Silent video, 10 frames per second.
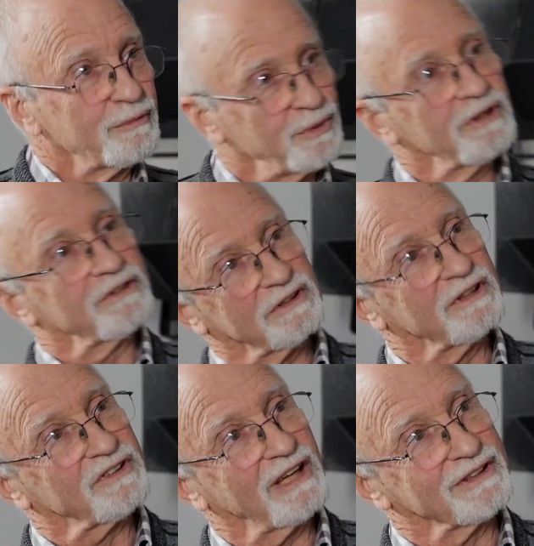of the
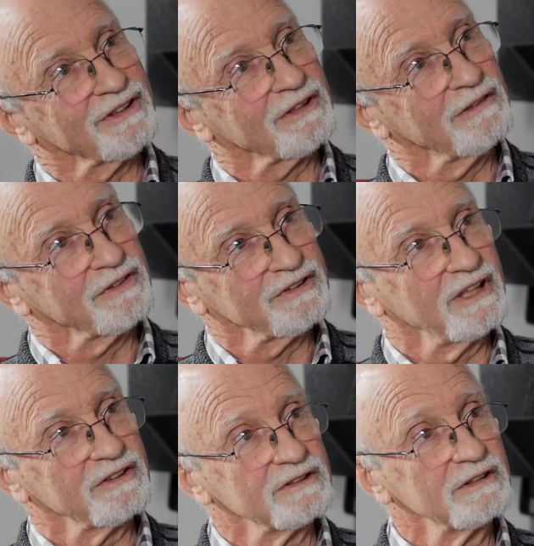person that's having the
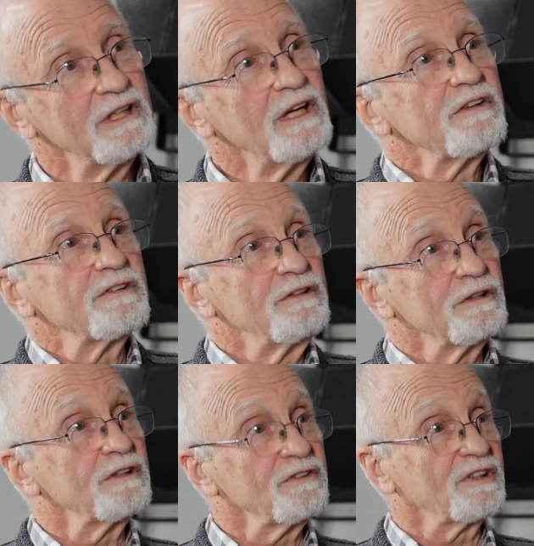conversation. So
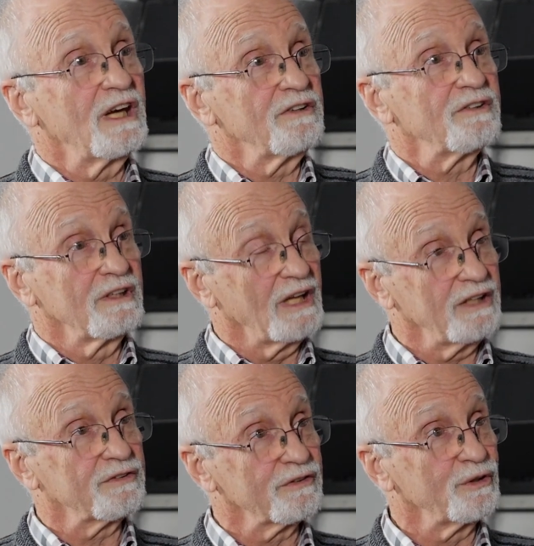you can change the
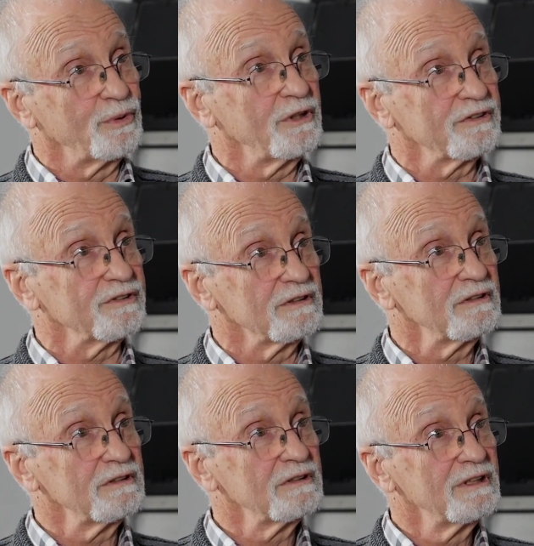nature of the
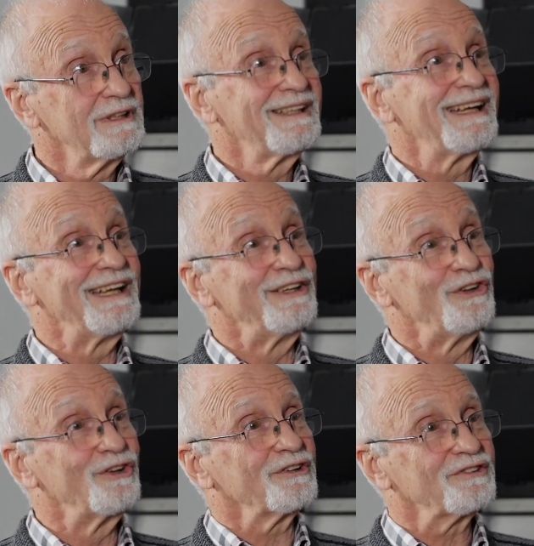person
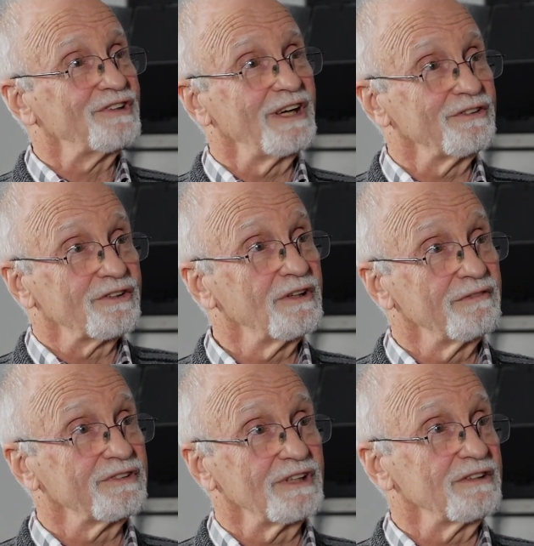and not change the
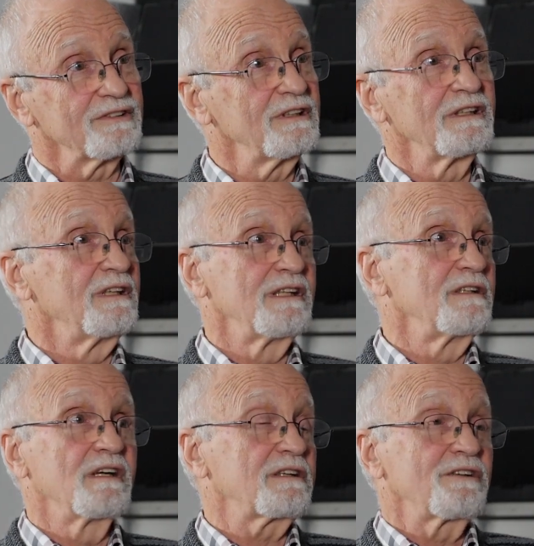conversation.
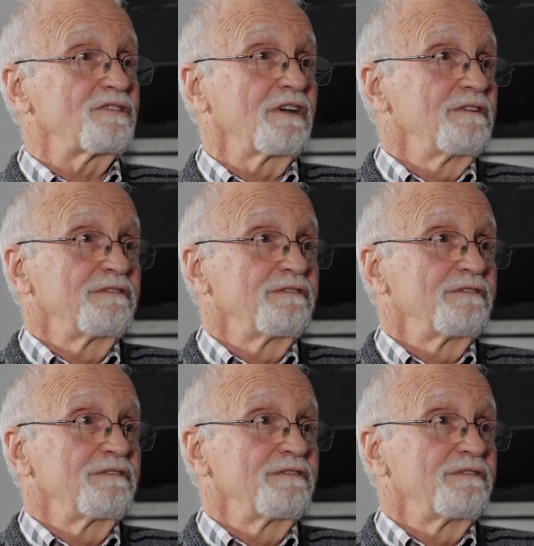And I can show